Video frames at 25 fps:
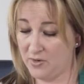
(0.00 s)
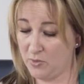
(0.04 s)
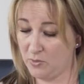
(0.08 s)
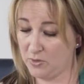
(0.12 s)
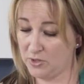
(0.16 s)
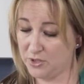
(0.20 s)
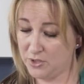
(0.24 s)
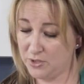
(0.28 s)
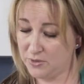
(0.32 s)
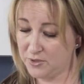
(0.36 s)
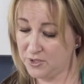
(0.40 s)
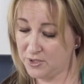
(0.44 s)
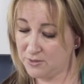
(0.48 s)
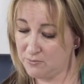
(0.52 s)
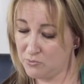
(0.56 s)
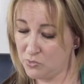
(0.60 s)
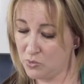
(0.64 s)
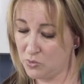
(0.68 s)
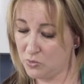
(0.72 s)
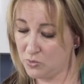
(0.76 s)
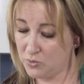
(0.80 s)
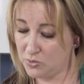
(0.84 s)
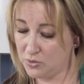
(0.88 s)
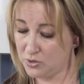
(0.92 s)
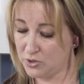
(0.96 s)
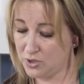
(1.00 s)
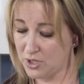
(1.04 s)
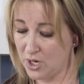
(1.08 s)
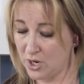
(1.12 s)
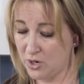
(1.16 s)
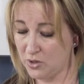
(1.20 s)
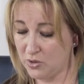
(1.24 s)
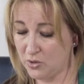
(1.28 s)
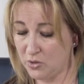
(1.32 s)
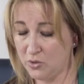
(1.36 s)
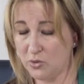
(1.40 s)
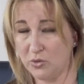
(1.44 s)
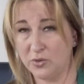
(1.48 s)
If you want to do small
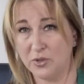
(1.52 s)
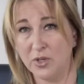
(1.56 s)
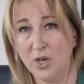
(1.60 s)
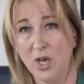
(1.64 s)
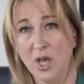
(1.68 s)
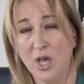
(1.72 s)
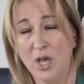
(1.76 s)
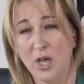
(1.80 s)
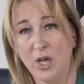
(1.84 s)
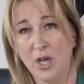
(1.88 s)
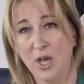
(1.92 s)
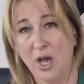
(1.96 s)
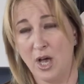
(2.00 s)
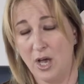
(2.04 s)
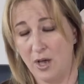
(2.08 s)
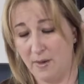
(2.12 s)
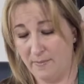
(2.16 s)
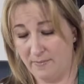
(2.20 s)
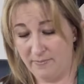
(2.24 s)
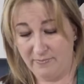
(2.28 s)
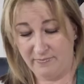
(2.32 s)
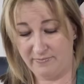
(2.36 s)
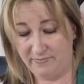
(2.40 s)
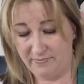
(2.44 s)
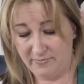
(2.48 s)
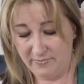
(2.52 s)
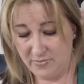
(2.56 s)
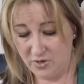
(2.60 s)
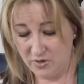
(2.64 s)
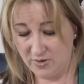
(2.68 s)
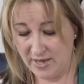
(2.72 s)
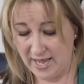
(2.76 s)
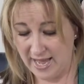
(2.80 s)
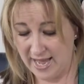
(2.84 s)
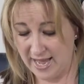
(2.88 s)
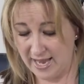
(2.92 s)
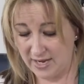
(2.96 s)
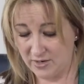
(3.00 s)
circles,
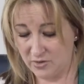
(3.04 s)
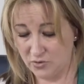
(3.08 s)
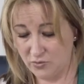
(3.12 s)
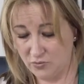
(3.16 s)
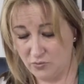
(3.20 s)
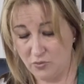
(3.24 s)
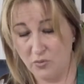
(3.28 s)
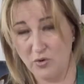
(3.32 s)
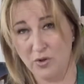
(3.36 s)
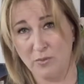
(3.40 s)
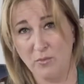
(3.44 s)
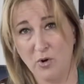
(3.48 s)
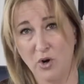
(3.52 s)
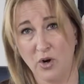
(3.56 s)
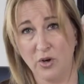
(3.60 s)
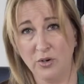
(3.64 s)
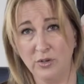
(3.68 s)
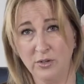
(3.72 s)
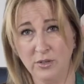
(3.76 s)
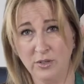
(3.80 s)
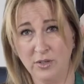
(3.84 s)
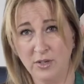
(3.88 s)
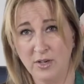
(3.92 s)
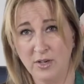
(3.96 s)
you can draw them on,